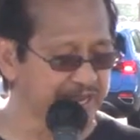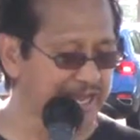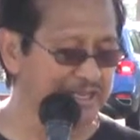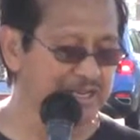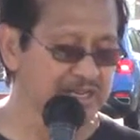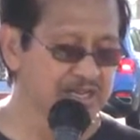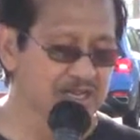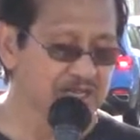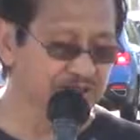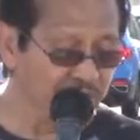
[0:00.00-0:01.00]
that?
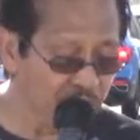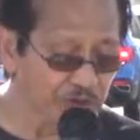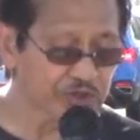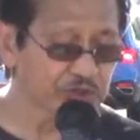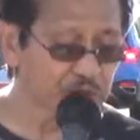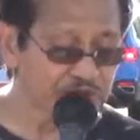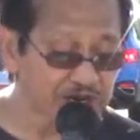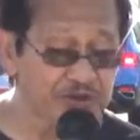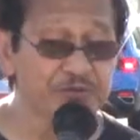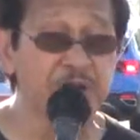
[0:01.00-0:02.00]
Those who
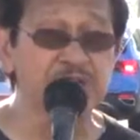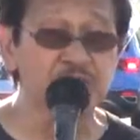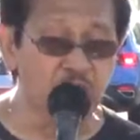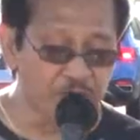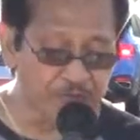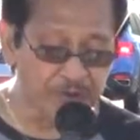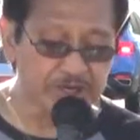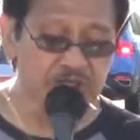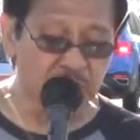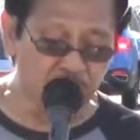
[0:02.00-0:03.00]
sacrifice
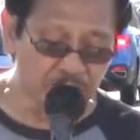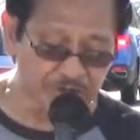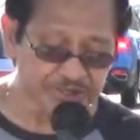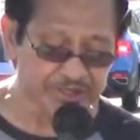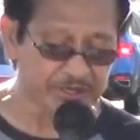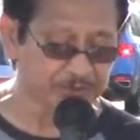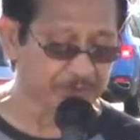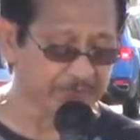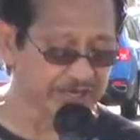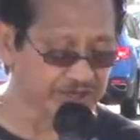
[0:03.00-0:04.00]
offerings honors
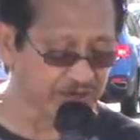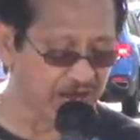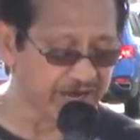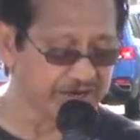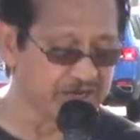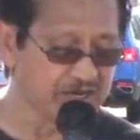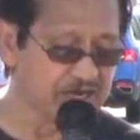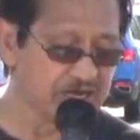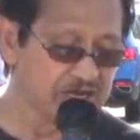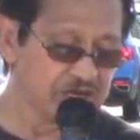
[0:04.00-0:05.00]
him as the God.
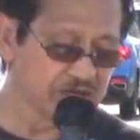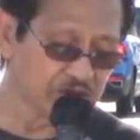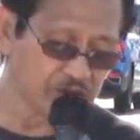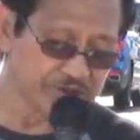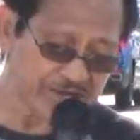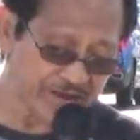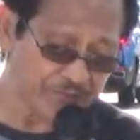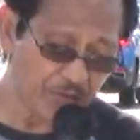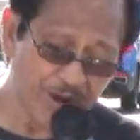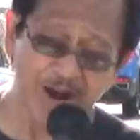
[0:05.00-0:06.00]
So
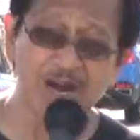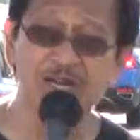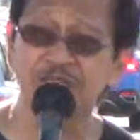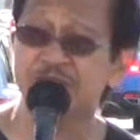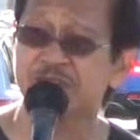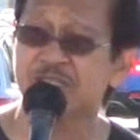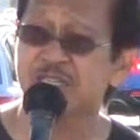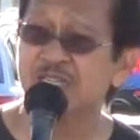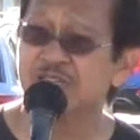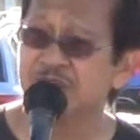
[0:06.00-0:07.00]
thankful hearts
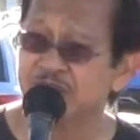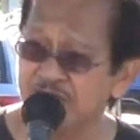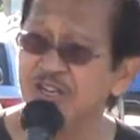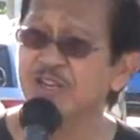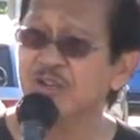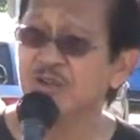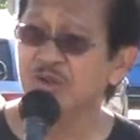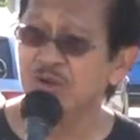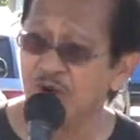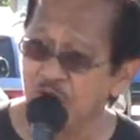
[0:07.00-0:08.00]
still
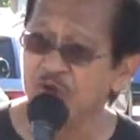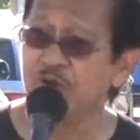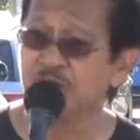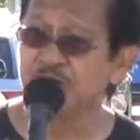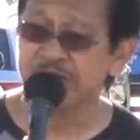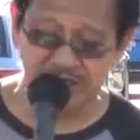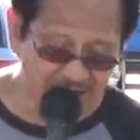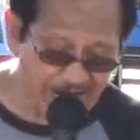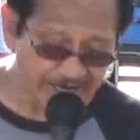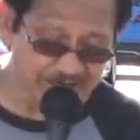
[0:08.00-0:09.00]
honors
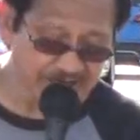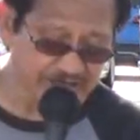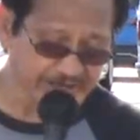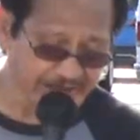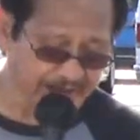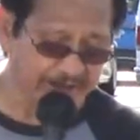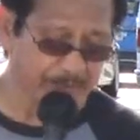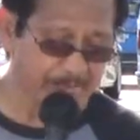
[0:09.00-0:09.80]
God. Yeah?